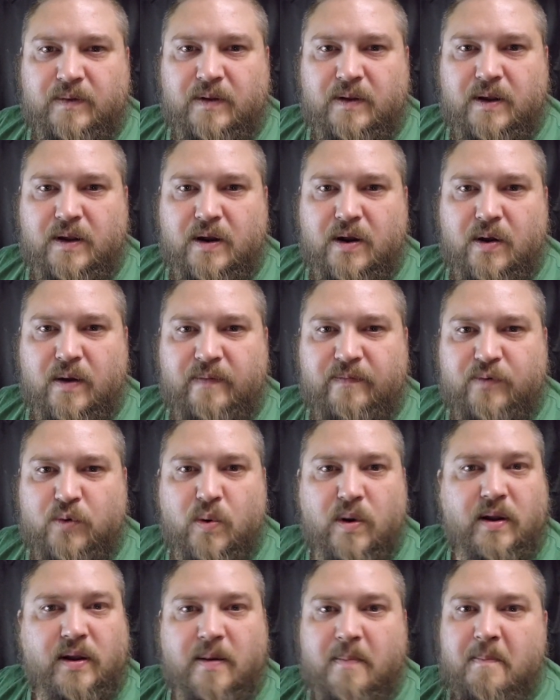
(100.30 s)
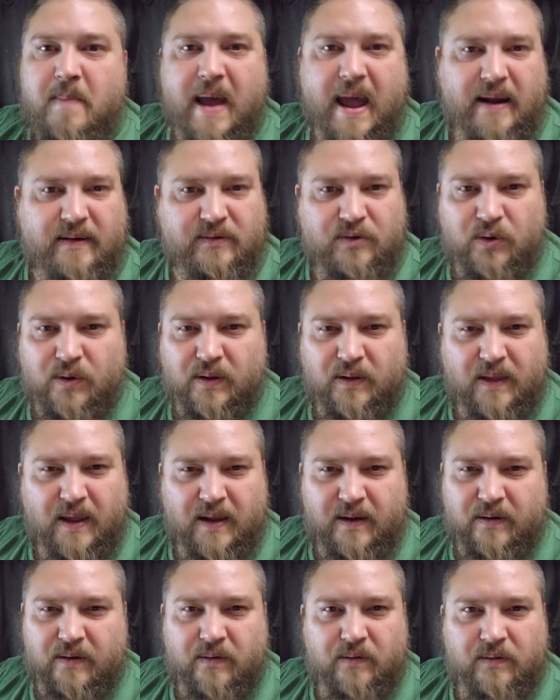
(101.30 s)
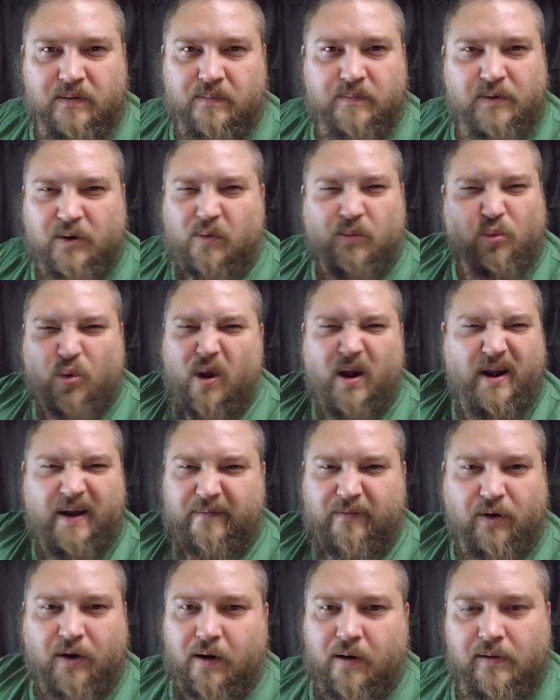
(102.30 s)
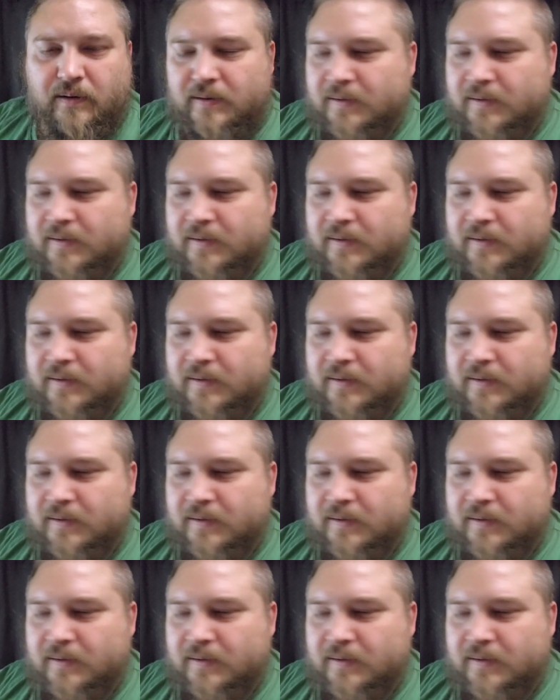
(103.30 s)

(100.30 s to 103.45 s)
you know, if you want to come back to it later or whatever.